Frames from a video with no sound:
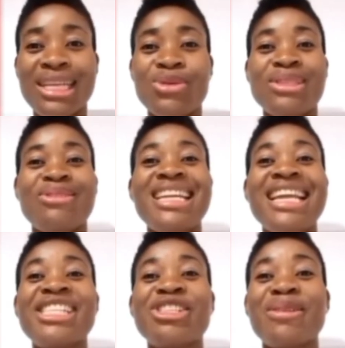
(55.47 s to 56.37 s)
It was
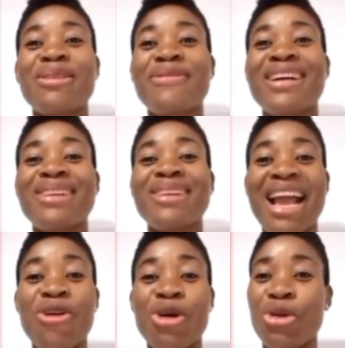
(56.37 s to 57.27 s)
really a shock. In fact, when
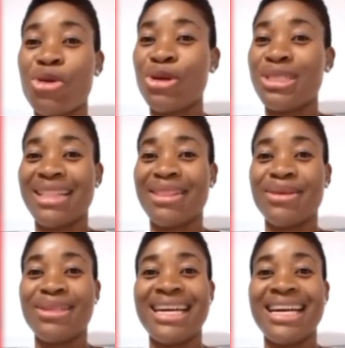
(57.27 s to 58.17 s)
I called Coach, I
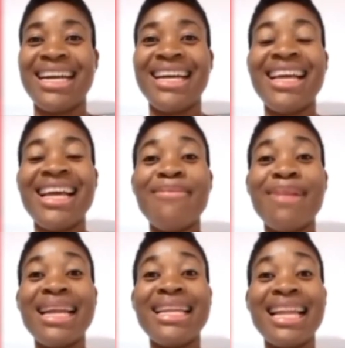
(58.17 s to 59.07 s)
told her,
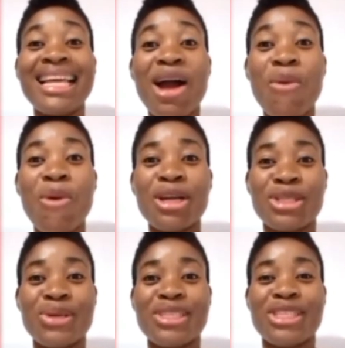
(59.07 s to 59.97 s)
my dad can walk.
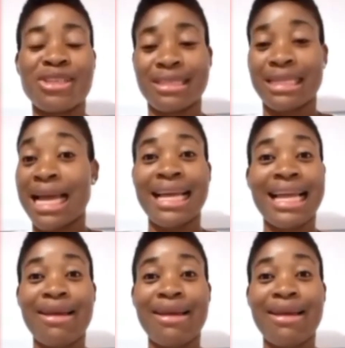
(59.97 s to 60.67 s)
She was shocked.